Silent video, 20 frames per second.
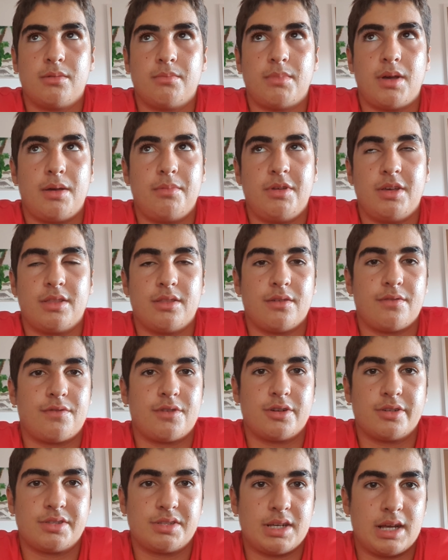Maybe in the
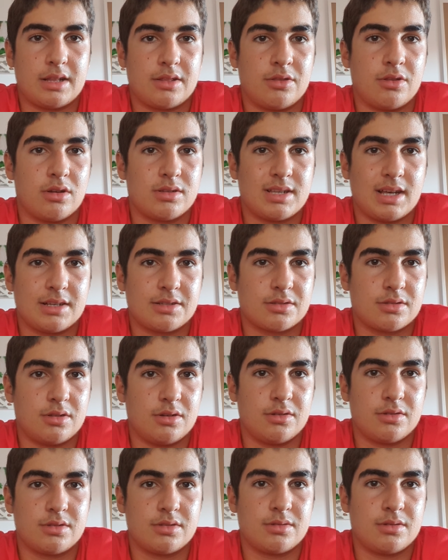first set not as
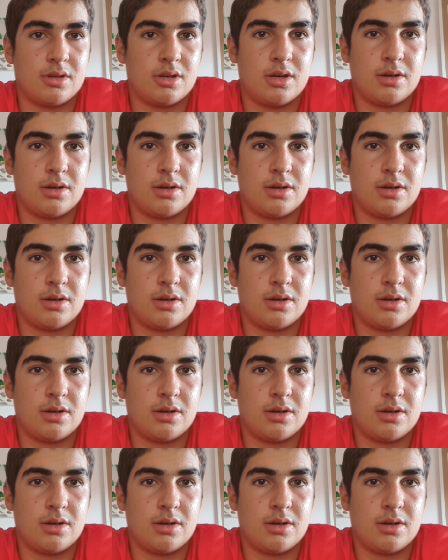close,